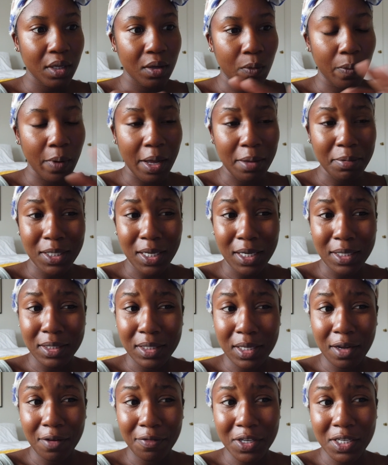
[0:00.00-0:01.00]
Website
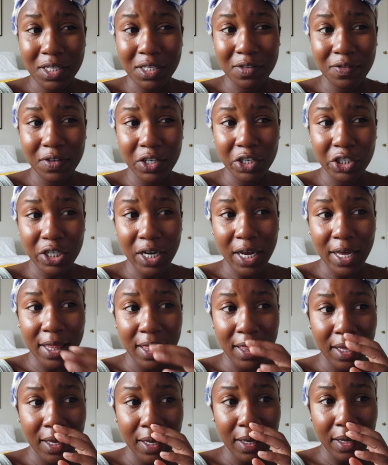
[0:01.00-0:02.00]
stuff is finished, I
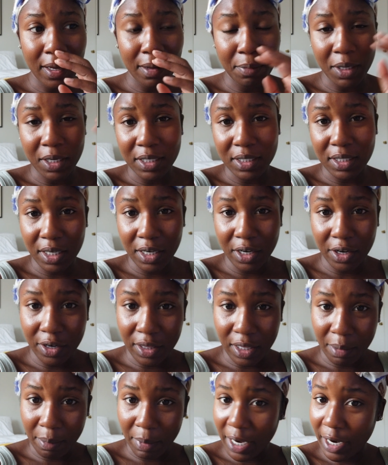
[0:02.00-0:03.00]
think. I'm going to sit here
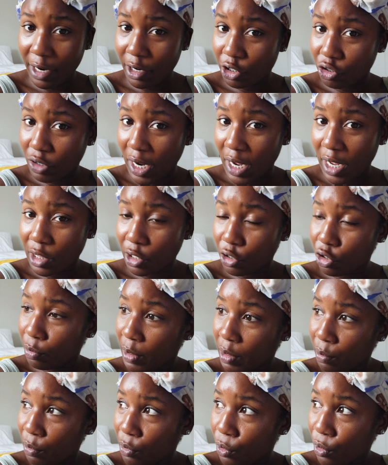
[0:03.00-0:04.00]
and let my hair dry a little
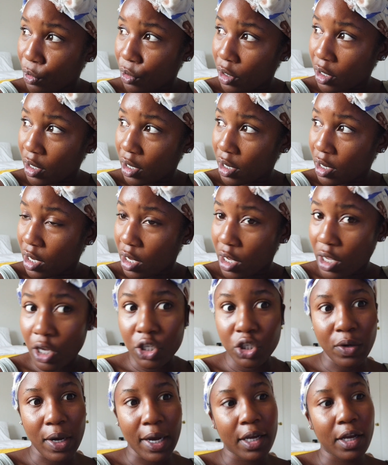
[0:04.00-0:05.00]
bit more
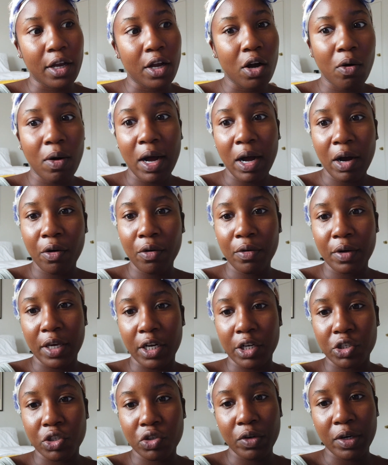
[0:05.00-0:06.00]
so I can go out,
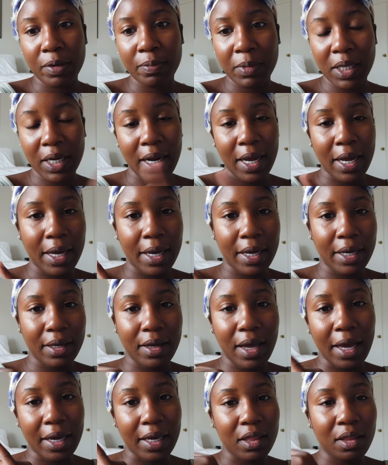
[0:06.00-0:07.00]
get a script that
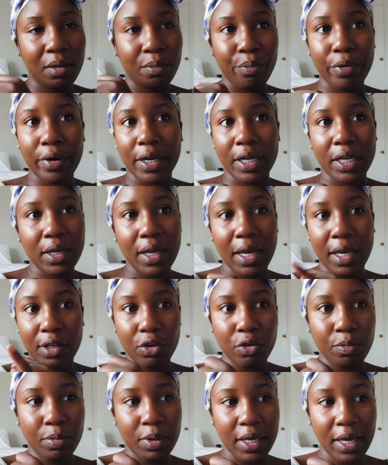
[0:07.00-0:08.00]
I get them printed at
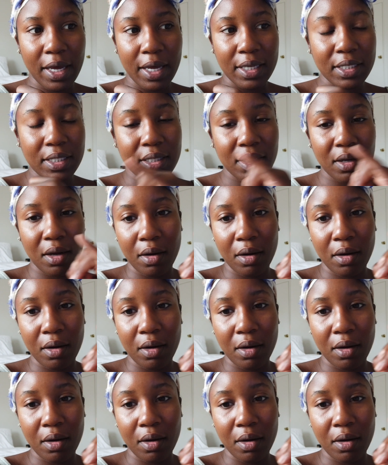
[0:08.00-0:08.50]
UPS.